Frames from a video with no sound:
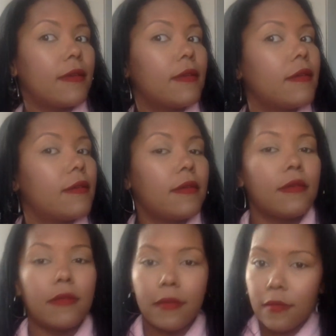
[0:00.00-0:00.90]

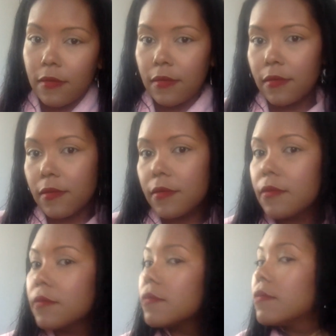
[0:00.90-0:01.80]

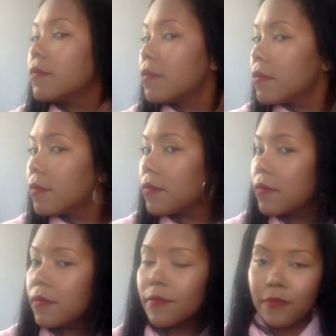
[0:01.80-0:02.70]
Nobody speaks.